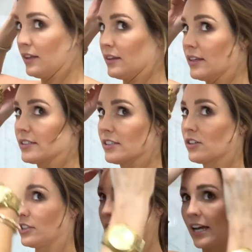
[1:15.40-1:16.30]
This is
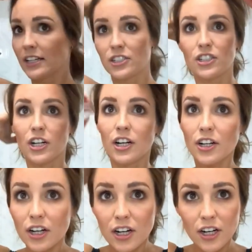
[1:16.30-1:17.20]
all textured.
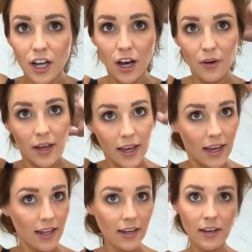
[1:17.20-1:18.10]
You're gonna go
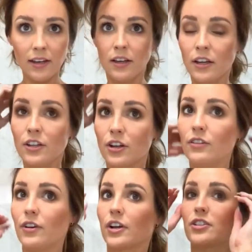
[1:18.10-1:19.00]
in, don't
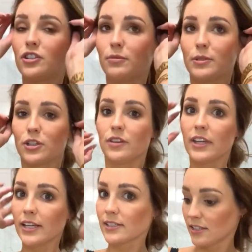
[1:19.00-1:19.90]
focus too much on
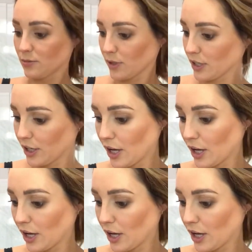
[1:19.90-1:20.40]
this because we're gonna go